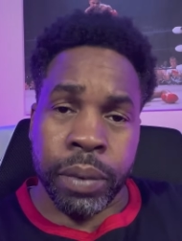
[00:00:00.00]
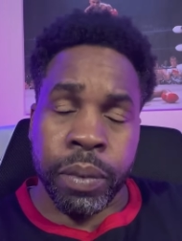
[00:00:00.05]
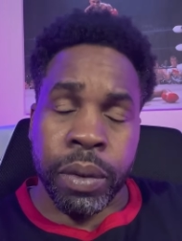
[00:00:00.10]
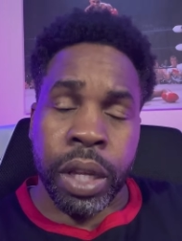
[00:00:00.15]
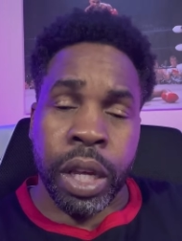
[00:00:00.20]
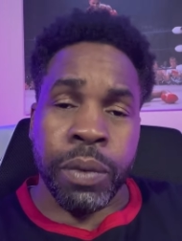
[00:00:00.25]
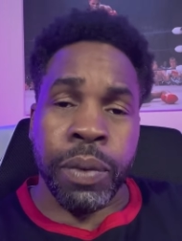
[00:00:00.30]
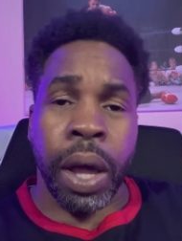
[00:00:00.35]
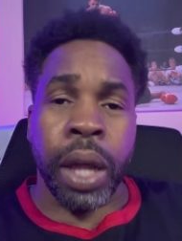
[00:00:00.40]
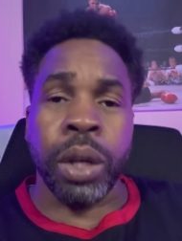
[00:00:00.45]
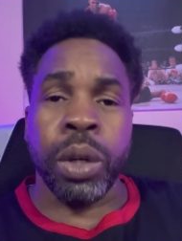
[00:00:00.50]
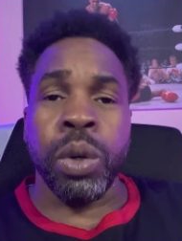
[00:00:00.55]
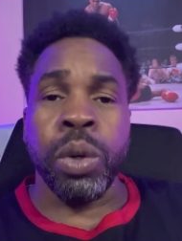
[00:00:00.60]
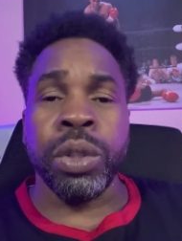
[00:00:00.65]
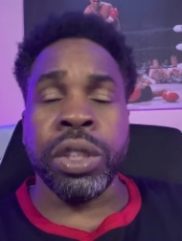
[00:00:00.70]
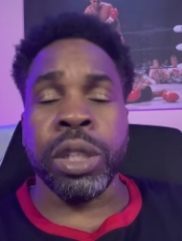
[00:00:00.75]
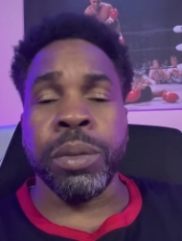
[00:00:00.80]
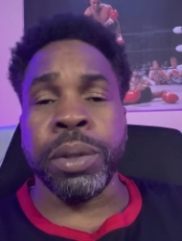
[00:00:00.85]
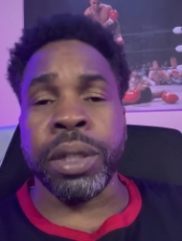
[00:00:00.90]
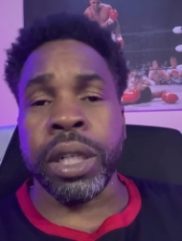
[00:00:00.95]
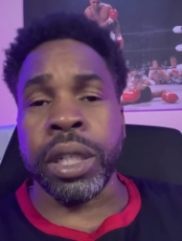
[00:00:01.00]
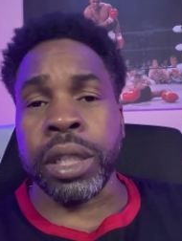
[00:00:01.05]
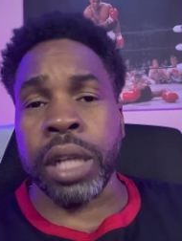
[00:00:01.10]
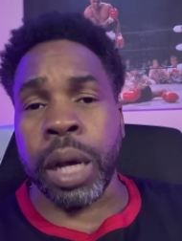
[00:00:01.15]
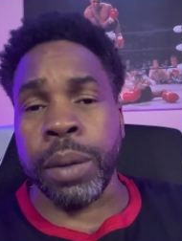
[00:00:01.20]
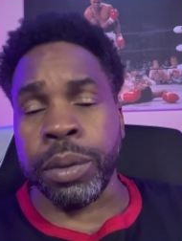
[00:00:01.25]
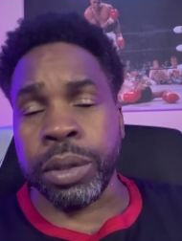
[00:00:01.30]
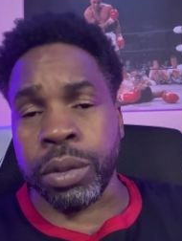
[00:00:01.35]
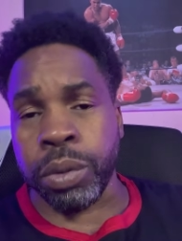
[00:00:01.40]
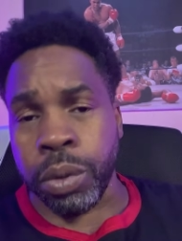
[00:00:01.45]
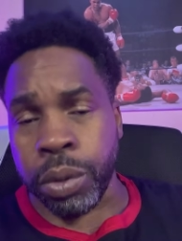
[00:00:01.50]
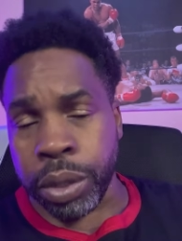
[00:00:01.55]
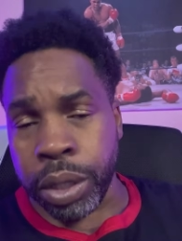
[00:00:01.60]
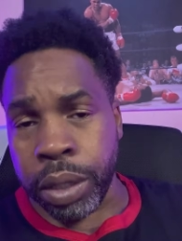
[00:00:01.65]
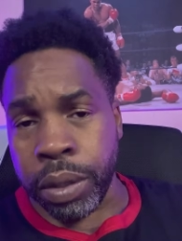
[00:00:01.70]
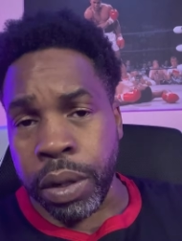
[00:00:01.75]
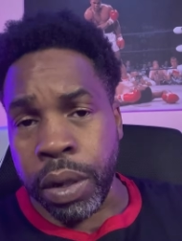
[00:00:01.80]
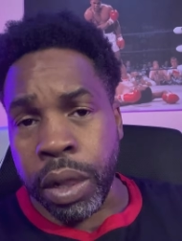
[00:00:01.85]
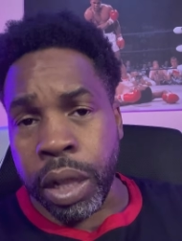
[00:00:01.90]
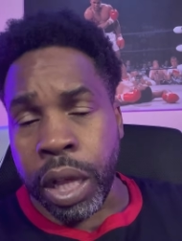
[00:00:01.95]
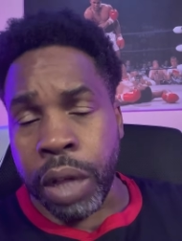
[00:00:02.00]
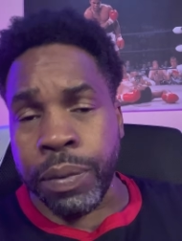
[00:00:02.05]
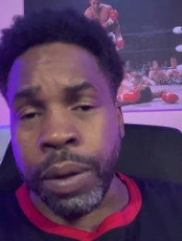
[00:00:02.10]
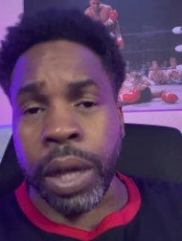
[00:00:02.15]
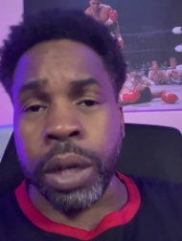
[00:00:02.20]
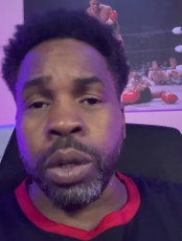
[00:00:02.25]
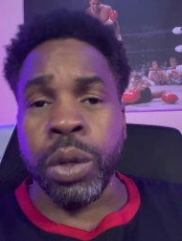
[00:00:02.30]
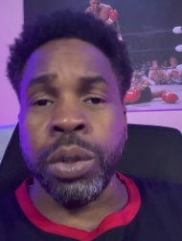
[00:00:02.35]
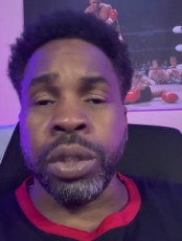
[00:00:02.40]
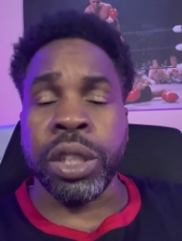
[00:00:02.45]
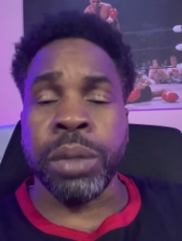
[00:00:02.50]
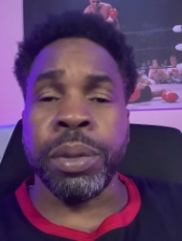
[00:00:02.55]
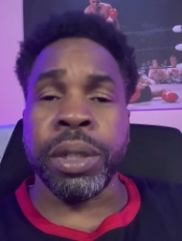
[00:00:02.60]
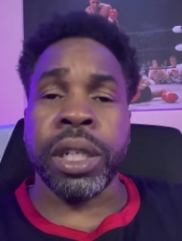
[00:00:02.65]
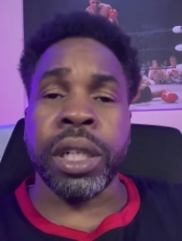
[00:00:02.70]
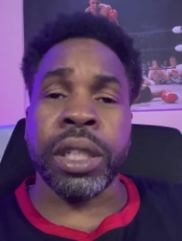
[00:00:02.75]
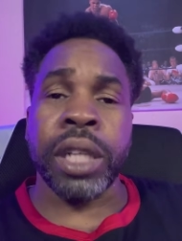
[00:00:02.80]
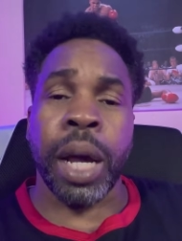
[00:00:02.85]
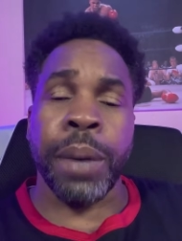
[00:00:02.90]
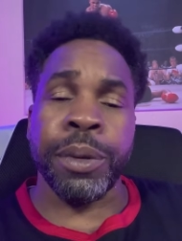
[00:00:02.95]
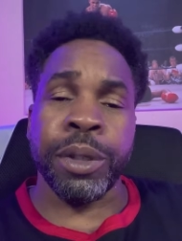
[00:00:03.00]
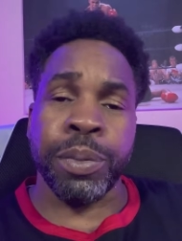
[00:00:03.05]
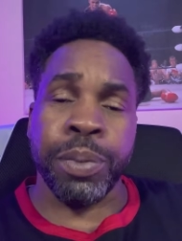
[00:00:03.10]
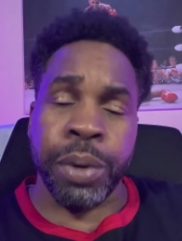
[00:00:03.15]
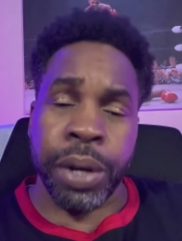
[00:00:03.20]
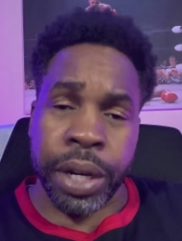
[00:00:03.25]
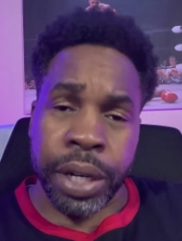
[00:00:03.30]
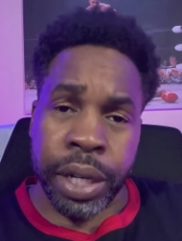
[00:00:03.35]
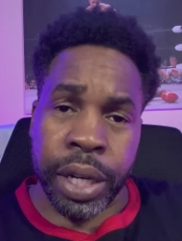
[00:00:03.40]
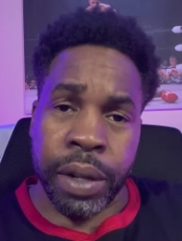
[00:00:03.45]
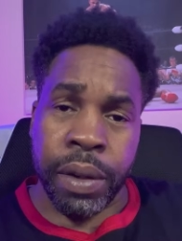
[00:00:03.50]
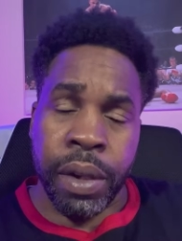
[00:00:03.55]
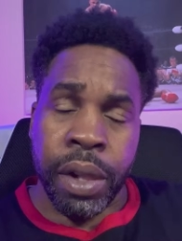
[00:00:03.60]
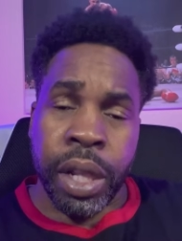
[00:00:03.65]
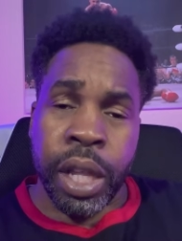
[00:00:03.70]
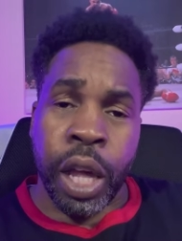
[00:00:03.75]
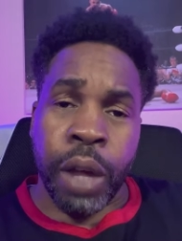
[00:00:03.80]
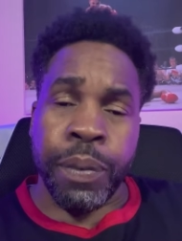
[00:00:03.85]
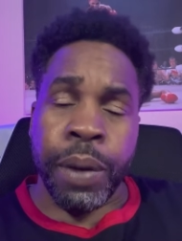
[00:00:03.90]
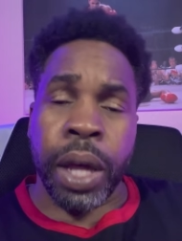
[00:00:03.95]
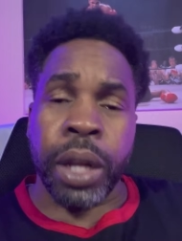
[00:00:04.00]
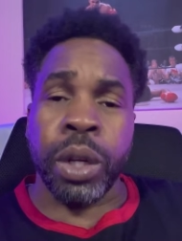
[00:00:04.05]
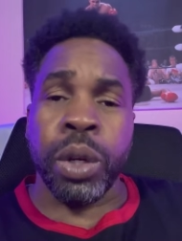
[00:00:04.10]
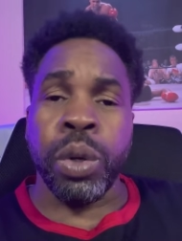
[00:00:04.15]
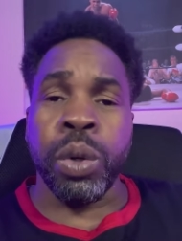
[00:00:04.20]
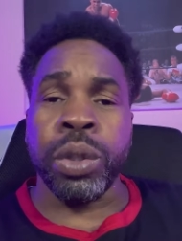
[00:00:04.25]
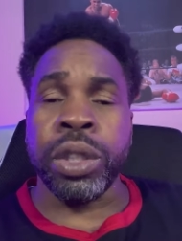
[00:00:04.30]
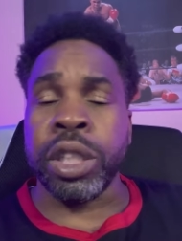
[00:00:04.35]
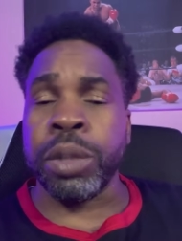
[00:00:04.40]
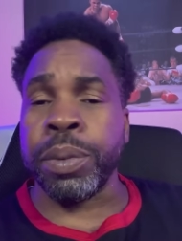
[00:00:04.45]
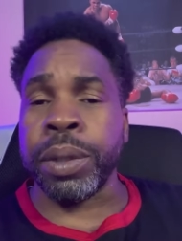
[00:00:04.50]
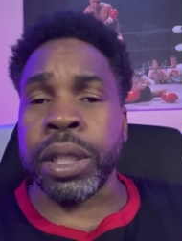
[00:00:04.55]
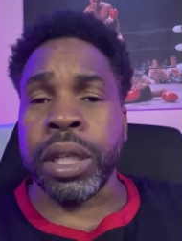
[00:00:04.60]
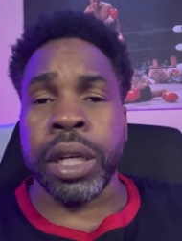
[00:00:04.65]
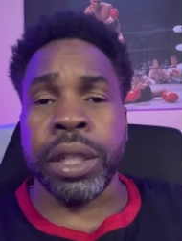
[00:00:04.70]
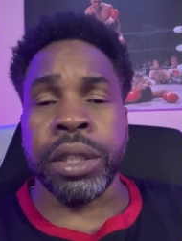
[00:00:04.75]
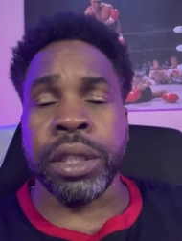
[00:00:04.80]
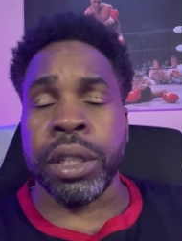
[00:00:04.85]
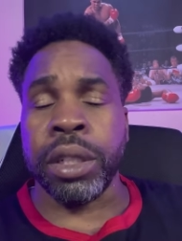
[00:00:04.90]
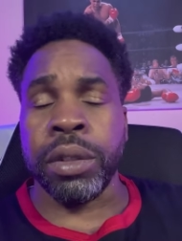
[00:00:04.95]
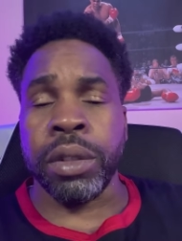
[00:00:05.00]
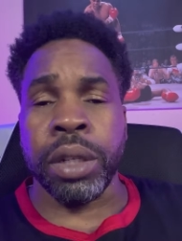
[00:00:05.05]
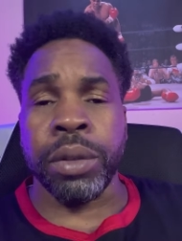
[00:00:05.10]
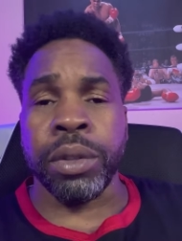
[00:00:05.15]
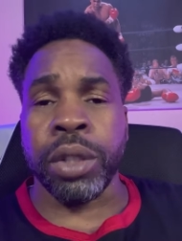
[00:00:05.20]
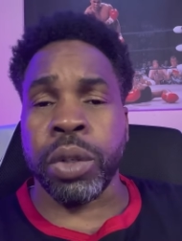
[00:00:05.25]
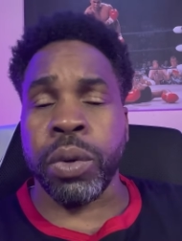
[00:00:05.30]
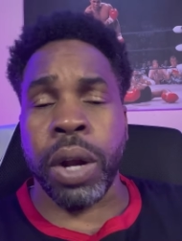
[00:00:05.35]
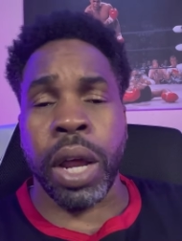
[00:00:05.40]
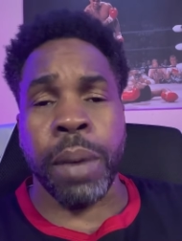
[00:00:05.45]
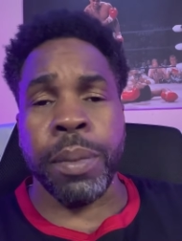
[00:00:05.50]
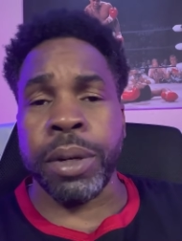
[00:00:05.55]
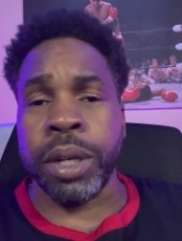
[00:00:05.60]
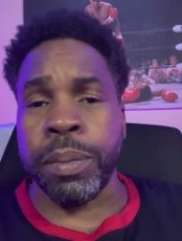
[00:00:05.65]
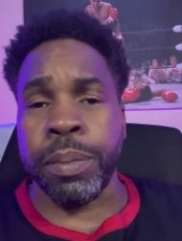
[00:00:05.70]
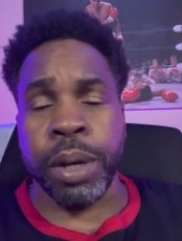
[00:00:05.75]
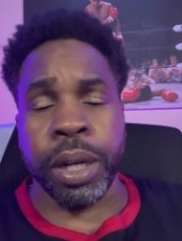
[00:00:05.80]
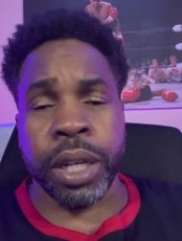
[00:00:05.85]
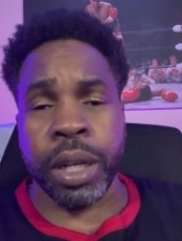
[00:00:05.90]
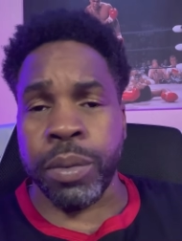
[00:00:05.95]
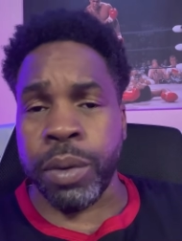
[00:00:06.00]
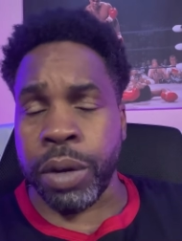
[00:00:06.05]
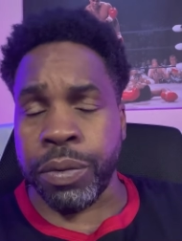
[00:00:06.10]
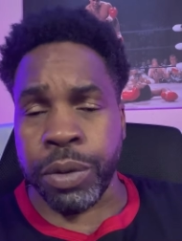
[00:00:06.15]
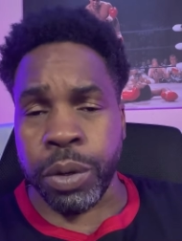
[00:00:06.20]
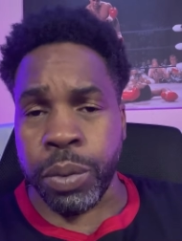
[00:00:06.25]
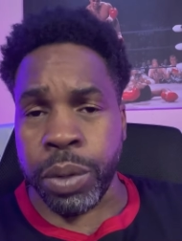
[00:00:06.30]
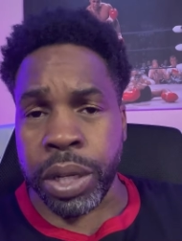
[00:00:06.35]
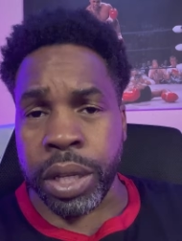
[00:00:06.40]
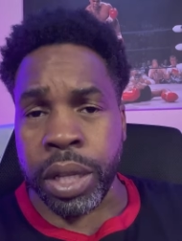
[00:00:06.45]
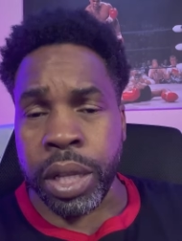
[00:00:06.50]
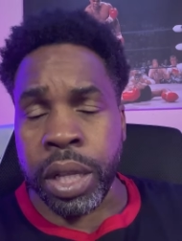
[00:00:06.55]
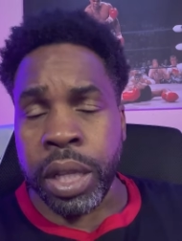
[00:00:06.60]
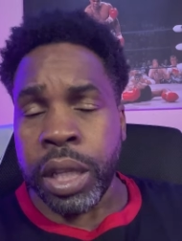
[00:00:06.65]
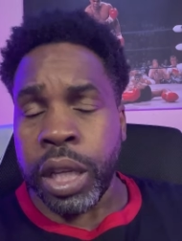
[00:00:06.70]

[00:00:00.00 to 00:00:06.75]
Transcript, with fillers: If I lose, it because I was twerking. If I lose, it because I was pregnant. If I lose, it because it was the crab in the bucket referee.